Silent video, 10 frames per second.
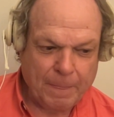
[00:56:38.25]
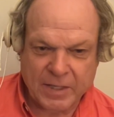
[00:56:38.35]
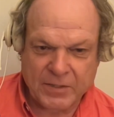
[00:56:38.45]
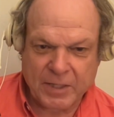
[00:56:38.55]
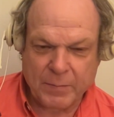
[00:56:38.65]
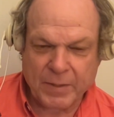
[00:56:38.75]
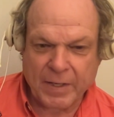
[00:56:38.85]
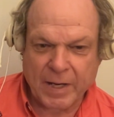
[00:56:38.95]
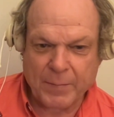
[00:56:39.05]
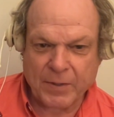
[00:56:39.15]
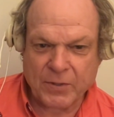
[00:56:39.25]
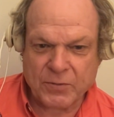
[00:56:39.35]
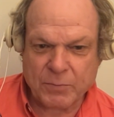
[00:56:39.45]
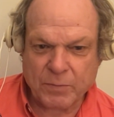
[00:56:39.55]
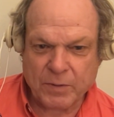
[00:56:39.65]
That team dynamic
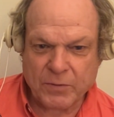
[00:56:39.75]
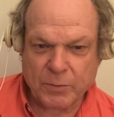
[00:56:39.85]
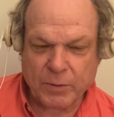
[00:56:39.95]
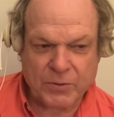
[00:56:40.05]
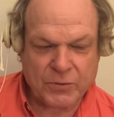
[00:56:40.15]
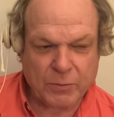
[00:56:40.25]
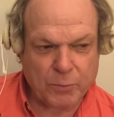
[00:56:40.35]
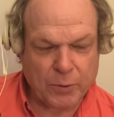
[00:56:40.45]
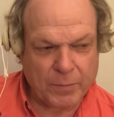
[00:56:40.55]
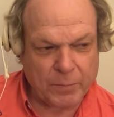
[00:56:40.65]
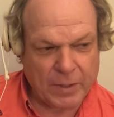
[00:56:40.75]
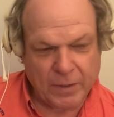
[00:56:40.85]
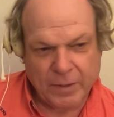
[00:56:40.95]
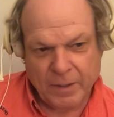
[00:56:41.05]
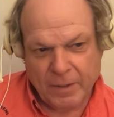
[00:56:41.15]
is really what's so important.
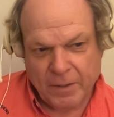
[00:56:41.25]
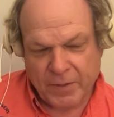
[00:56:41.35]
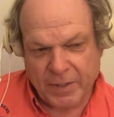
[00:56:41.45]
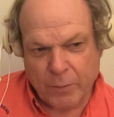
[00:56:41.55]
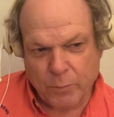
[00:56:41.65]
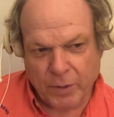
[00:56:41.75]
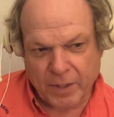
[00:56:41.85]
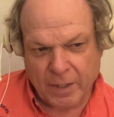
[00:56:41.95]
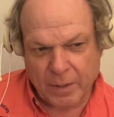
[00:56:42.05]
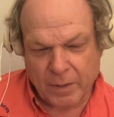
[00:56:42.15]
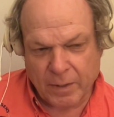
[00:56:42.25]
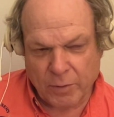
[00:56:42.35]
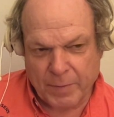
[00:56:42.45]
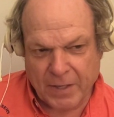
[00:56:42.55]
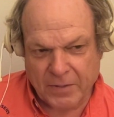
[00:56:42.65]
Well, the networking,
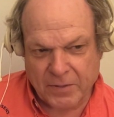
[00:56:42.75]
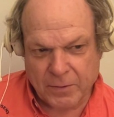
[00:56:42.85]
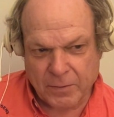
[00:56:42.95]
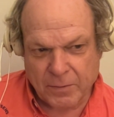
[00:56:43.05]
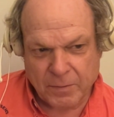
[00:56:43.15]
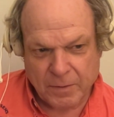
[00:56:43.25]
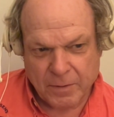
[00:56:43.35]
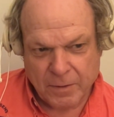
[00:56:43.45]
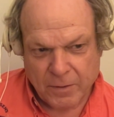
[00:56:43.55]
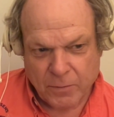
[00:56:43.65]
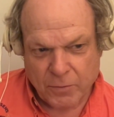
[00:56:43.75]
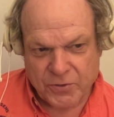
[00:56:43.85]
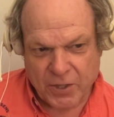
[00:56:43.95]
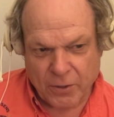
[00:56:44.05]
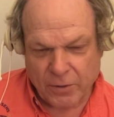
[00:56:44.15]
going back to
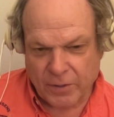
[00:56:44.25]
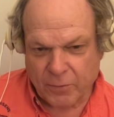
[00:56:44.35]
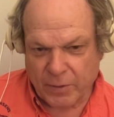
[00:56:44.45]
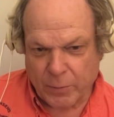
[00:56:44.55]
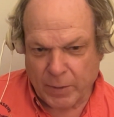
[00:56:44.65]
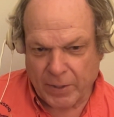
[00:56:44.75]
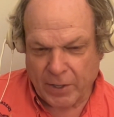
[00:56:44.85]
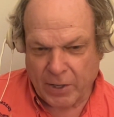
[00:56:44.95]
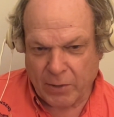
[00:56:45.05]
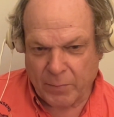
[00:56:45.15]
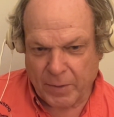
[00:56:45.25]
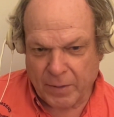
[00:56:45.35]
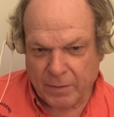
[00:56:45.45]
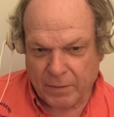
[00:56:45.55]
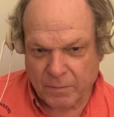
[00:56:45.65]
Chris Carroll at Grady White hiring
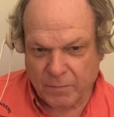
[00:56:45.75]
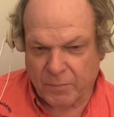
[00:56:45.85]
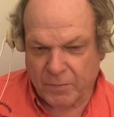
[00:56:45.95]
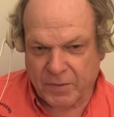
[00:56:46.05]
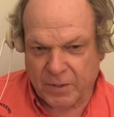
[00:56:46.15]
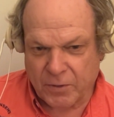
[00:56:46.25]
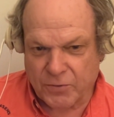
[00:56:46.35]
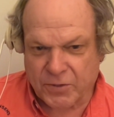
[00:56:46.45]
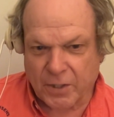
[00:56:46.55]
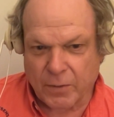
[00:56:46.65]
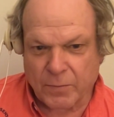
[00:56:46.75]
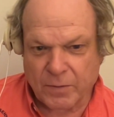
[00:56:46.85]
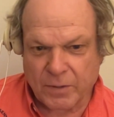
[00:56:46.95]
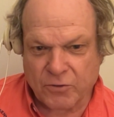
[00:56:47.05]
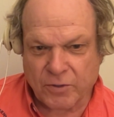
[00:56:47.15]
me over 15 years ago
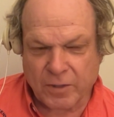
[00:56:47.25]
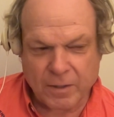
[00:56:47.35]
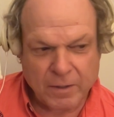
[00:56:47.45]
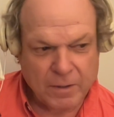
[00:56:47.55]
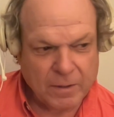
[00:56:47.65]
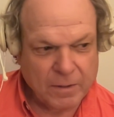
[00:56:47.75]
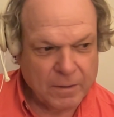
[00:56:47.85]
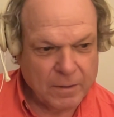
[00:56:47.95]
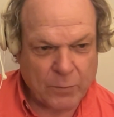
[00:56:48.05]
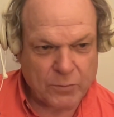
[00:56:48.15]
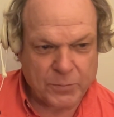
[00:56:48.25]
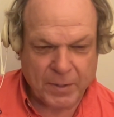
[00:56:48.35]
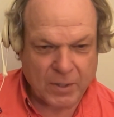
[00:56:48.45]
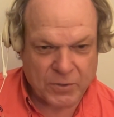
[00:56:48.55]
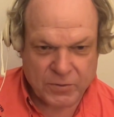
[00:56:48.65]
initially, that was
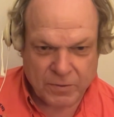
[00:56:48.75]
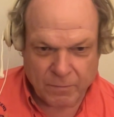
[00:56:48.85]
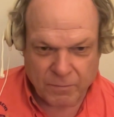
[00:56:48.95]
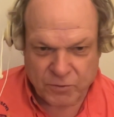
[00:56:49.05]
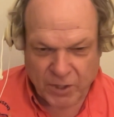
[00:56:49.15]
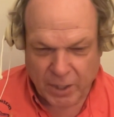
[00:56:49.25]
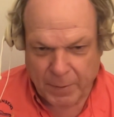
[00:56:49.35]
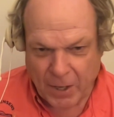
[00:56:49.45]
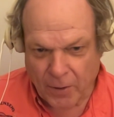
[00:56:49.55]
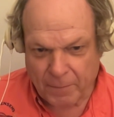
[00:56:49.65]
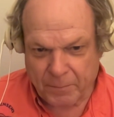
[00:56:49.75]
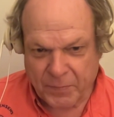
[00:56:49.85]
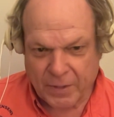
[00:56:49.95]
because of JD Power,